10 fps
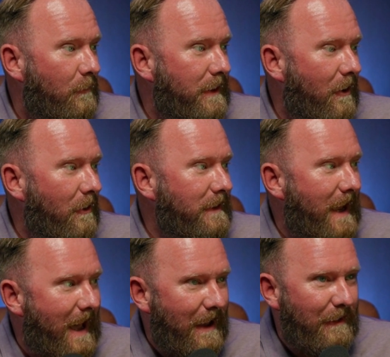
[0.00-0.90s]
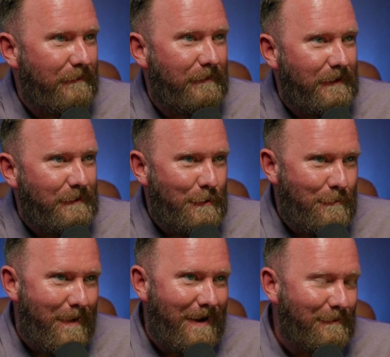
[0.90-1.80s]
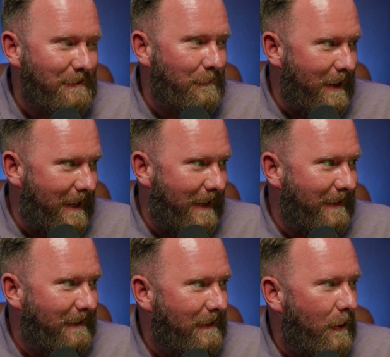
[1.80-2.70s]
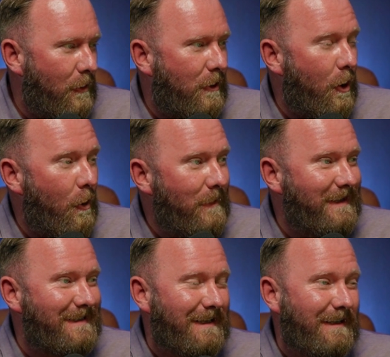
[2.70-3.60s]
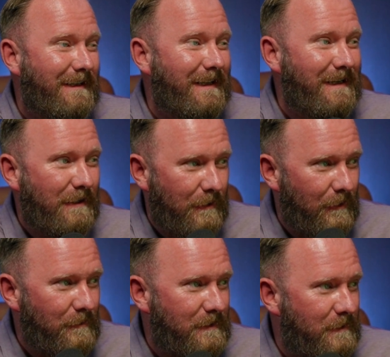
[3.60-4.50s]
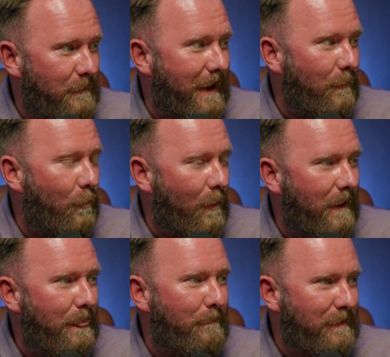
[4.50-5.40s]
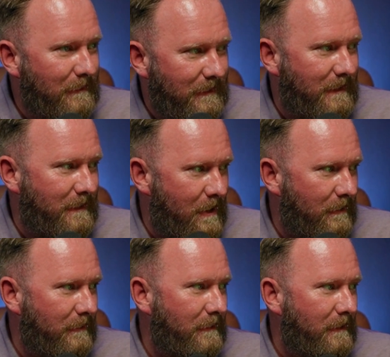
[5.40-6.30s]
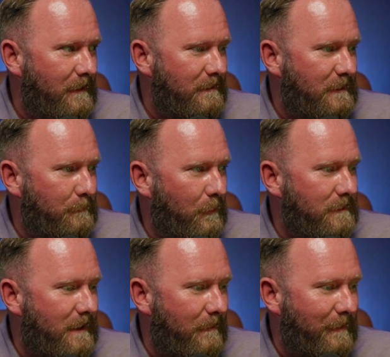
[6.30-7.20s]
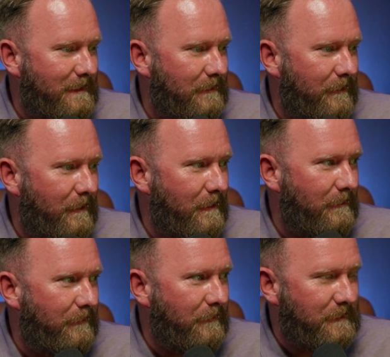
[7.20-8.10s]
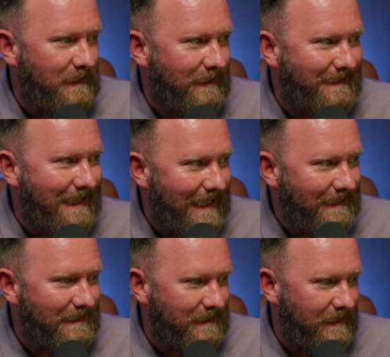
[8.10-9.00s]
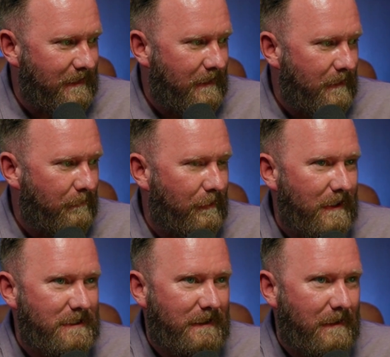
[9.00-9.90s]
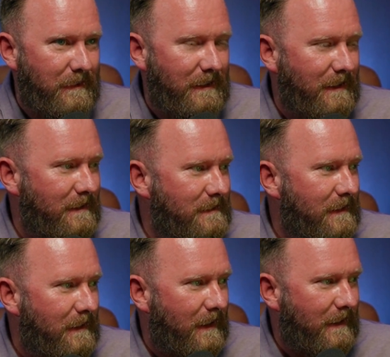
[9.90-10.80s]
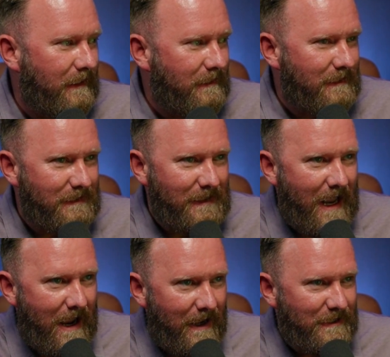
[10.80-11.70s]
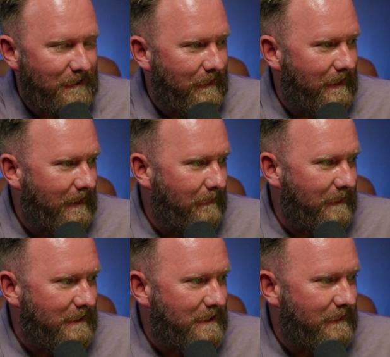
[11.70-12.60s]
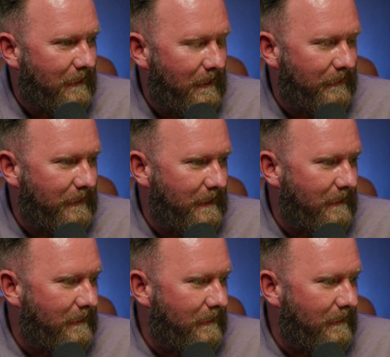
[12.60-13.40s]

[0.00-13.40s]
we already have 2 miles away. Ocoee is getting close to a $1 billion sports complex of their own. If you've seen the Dynasty project, I mean, it is, again, this is an AI generated image on the